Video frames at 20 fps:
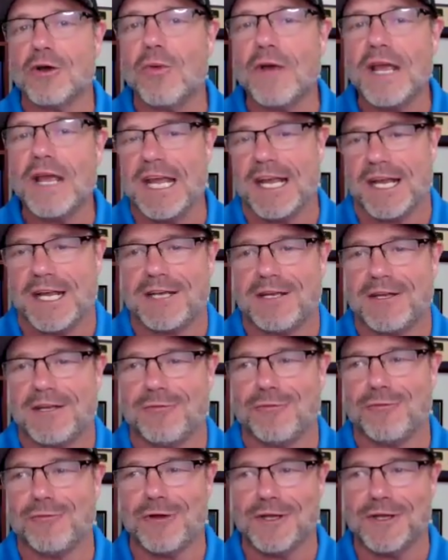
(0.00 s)
week
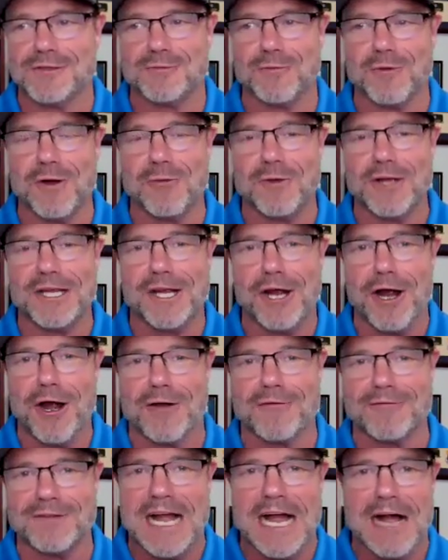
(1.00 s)
was what we
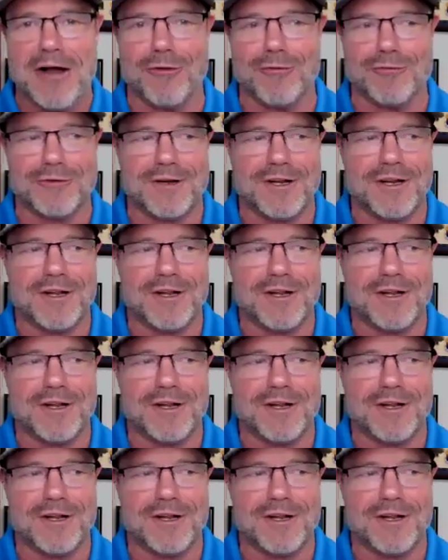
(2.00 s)
carved out